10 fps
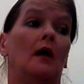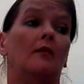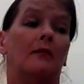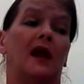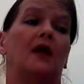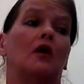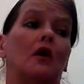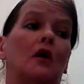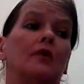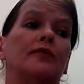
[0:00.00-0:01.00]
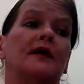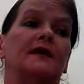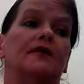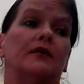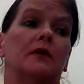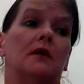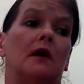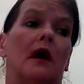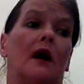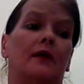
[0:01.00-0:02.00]
main goal is for
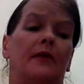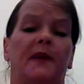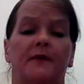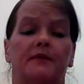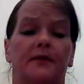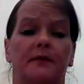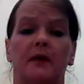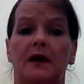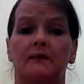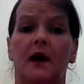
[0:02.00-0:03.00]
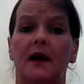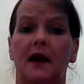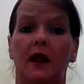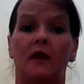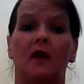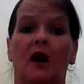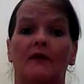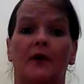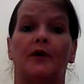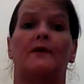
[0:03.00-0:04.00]
other people to make money, not
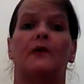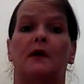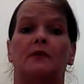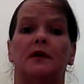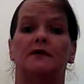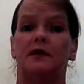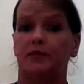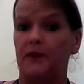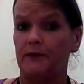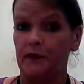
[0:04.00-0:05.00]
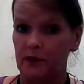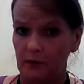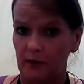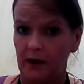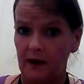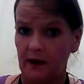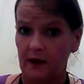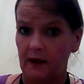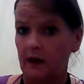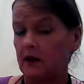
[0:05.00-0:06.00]
for the family to be
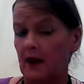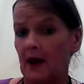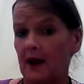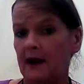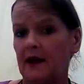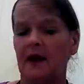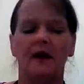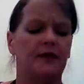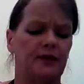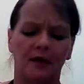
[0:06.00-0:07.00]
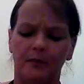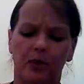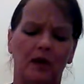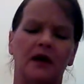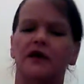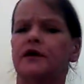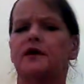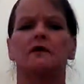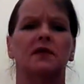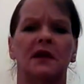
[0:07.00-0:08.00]
reunited. They'll put it
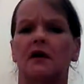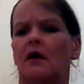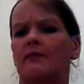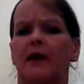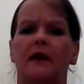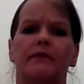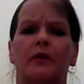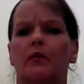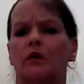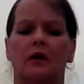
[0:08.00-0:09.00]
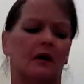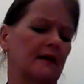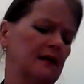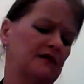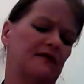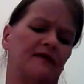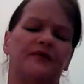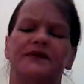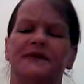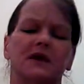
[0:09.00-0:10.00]
cutely on paperwork and
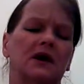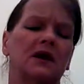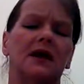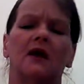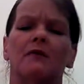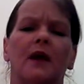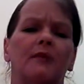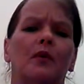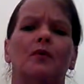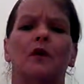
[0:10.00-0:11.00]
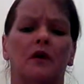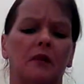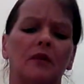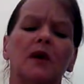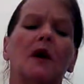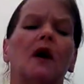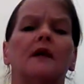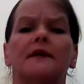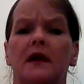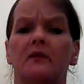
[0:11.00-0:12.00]
sophistically on paperwork, and we all
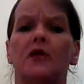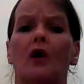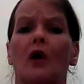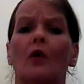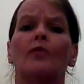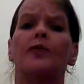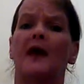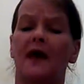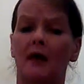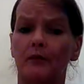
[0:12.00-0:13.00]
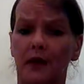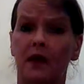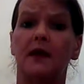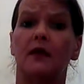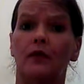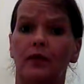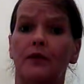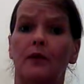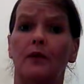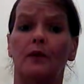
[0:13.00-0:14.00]
damn know that have been
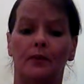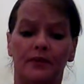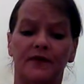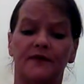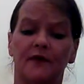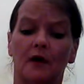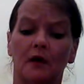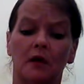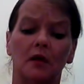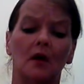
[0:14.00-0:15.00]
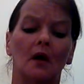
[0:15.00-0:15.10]
into this whole